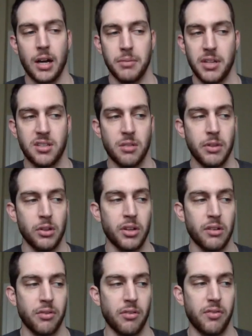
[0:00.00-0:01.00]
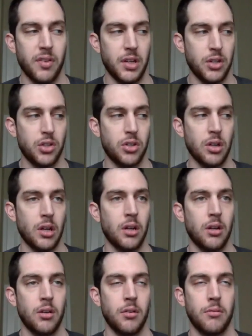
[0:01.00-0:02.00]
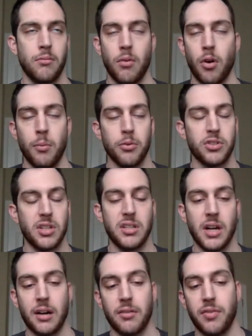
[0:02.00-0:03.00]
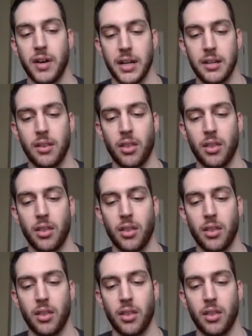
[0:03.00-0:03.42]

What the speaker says: He's going to be looking for the finish almost the entire fight.